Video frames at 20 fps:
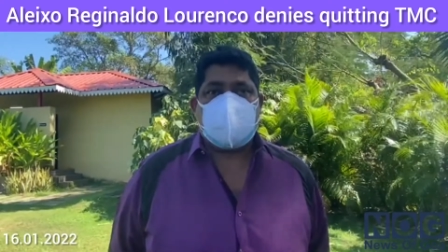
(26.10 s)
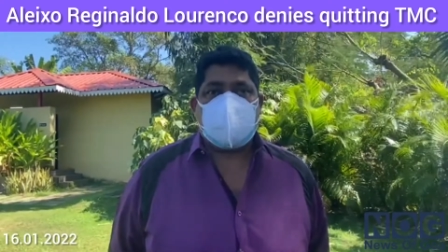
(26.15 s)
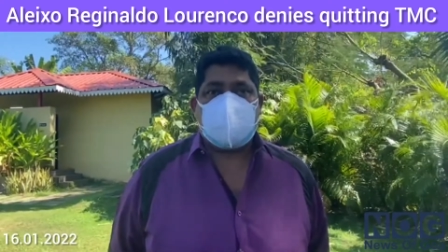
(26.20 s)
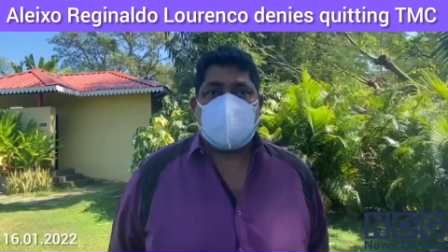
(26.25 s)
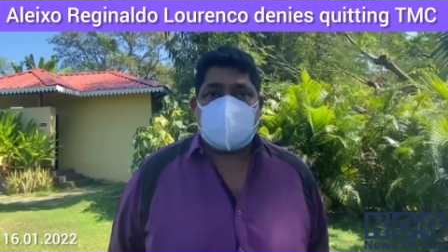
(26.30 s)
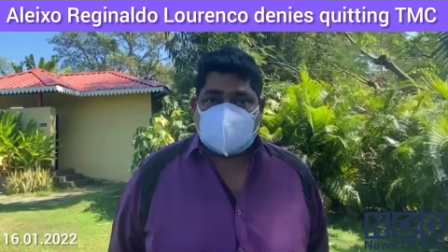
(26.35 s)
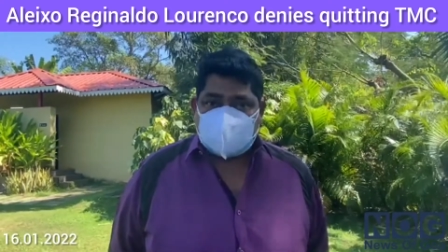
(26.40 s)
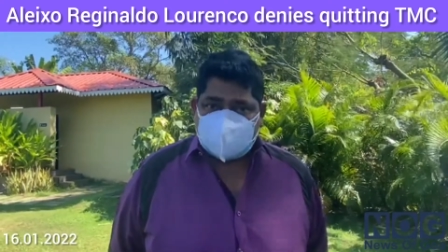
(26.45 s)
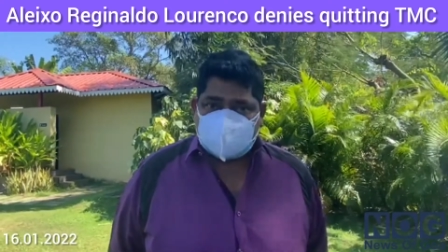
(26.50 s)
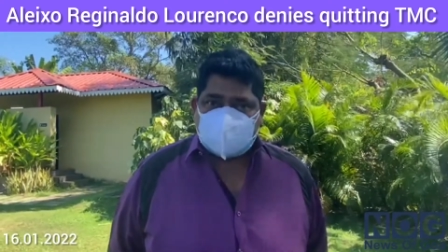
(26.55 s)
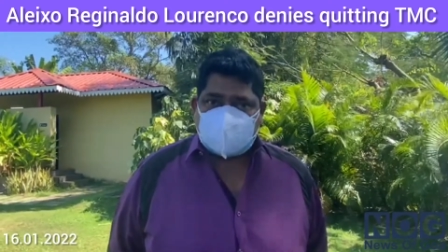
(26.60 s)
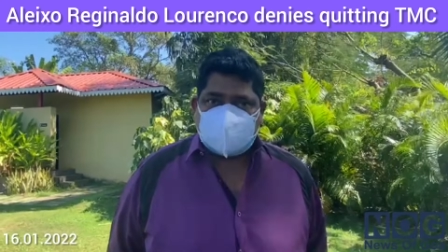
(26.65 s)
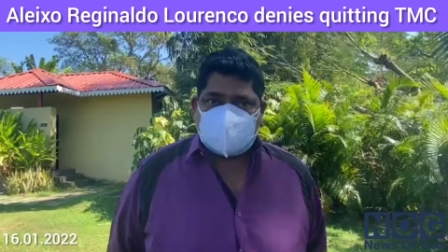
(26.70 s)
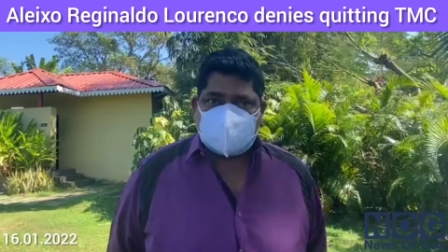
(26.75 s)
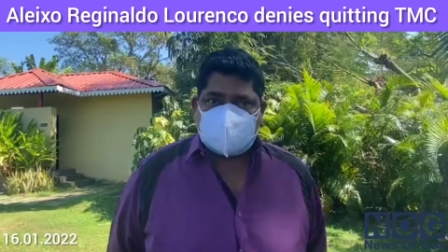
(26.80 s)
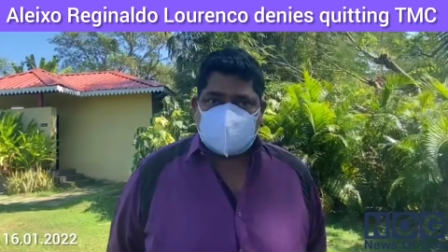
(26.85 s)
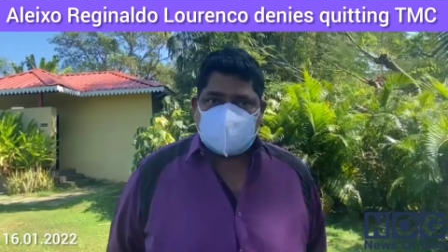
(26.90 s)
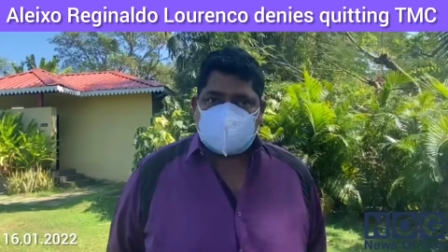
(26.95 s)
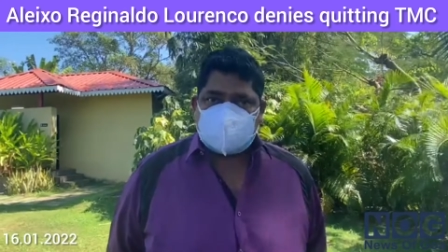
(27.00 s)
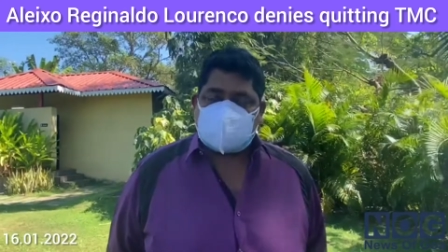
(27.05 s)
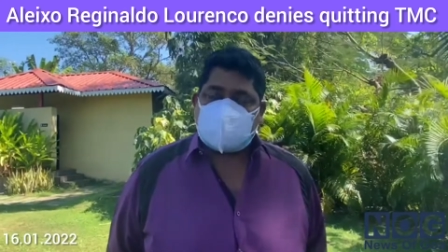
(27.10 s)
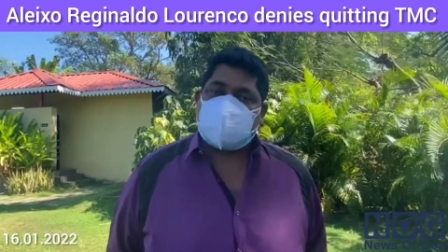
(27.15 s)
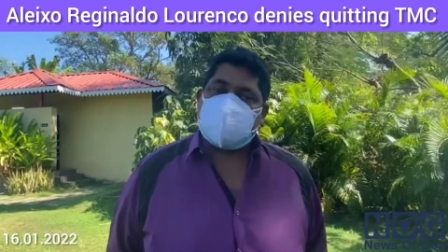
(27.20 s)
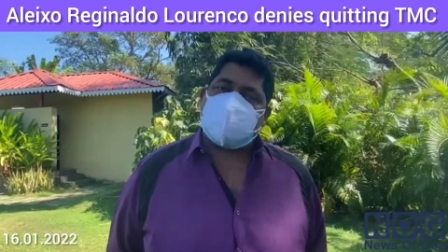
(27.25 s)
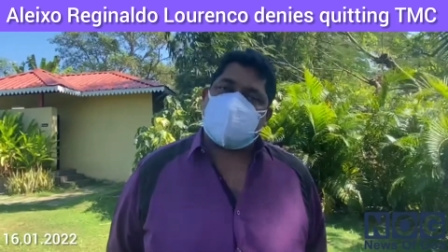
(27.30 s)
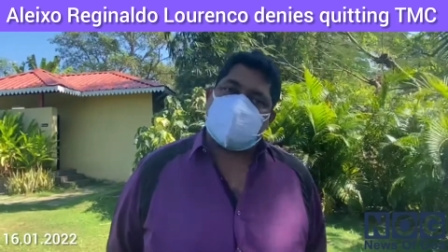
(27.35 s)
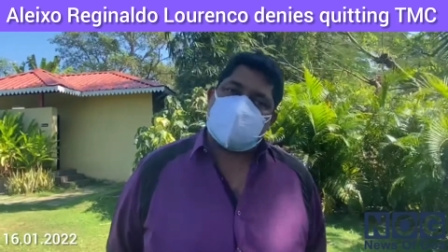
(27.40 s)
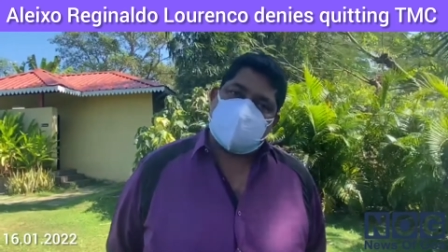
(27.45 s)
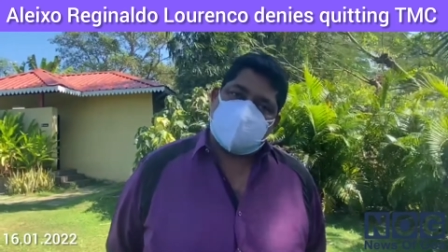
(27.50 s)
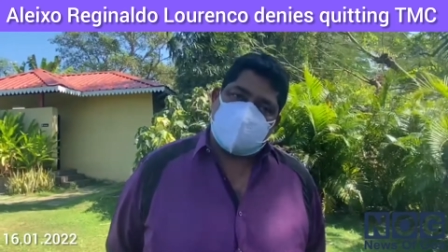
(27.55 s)
My fight is right
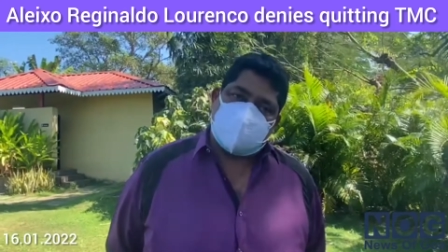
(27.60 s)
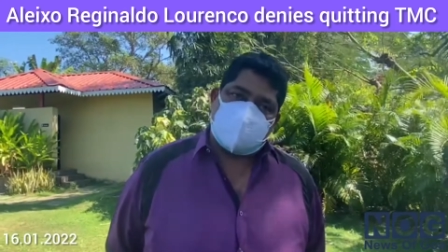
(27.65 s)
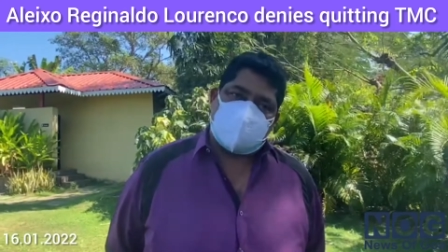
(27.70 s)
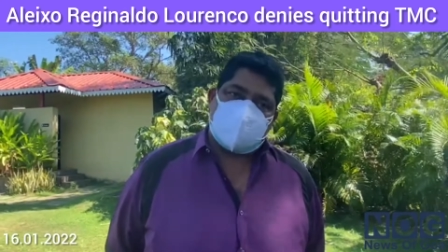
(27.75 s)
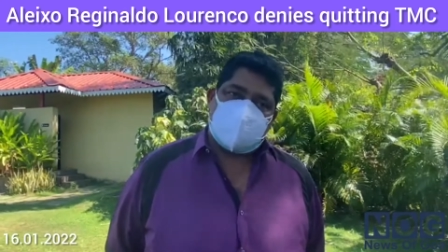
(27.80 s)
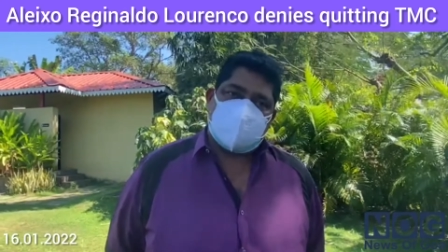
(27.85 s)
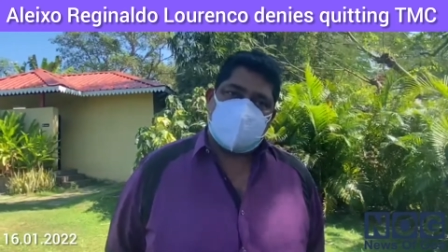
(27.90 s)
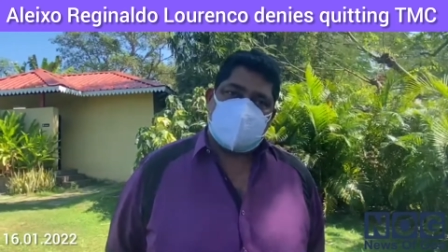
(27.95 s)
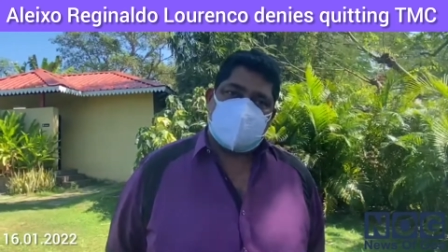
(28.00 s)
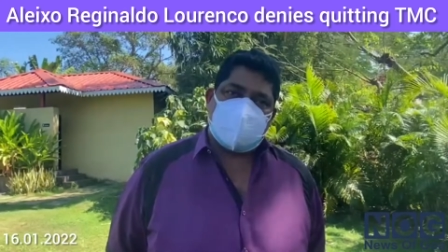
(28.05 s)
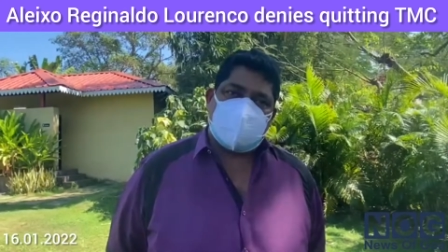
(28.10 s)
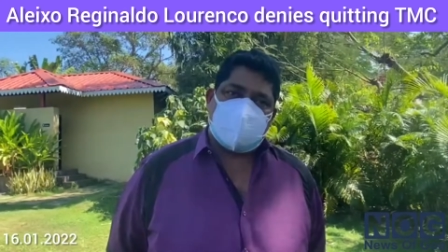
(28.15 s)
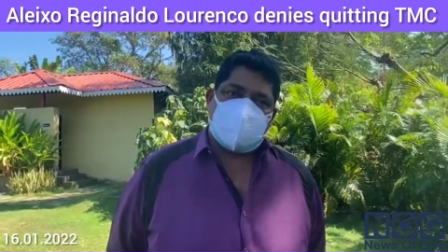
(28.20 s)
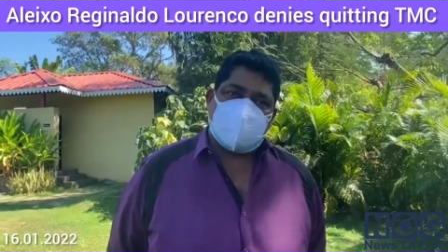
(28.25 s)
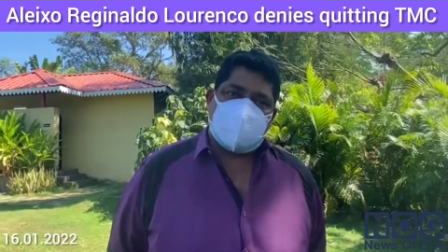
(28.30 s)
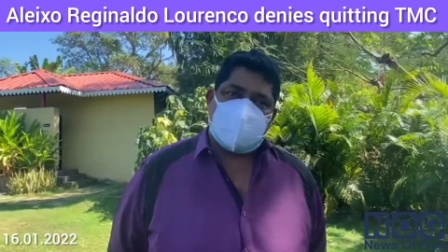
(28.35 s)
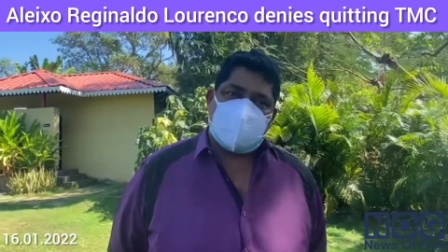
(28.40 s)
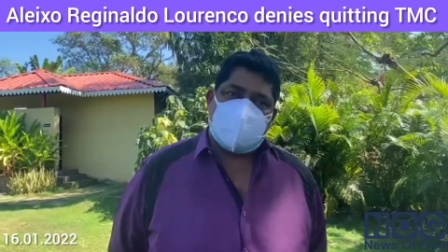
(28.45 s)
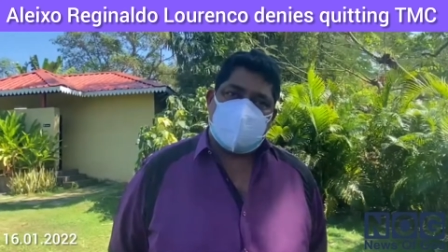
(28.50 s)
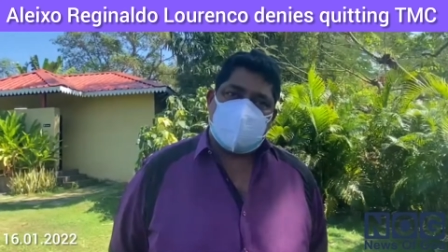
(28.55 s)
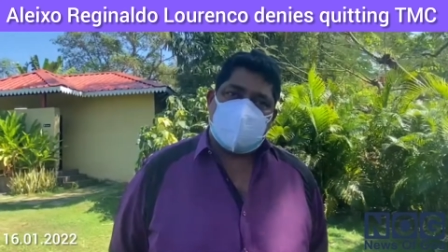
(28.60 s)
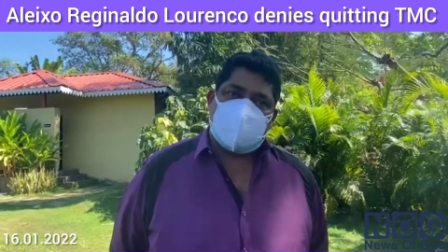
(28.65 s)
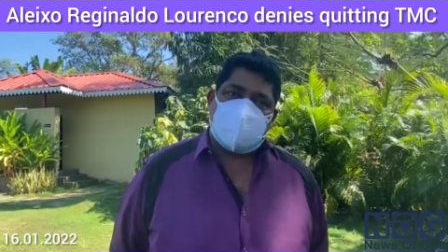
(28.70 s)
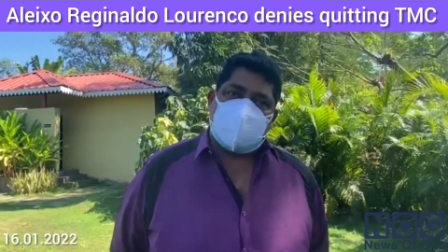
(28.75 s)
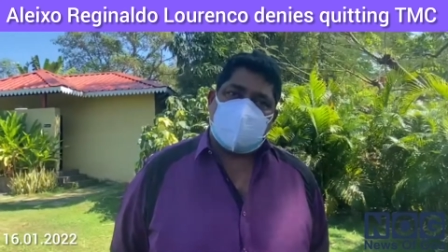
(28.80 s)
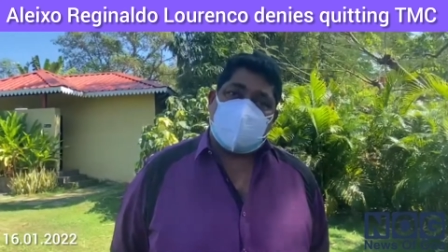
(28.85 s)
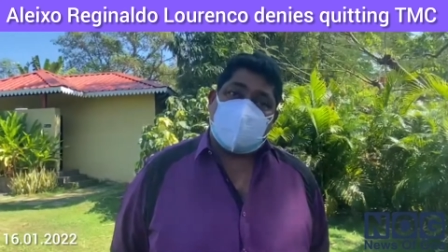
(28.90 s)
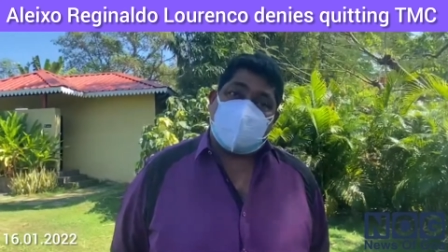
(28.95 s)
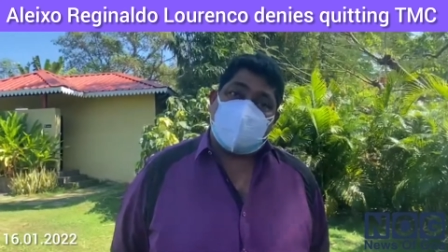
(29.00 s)
from the beginning. I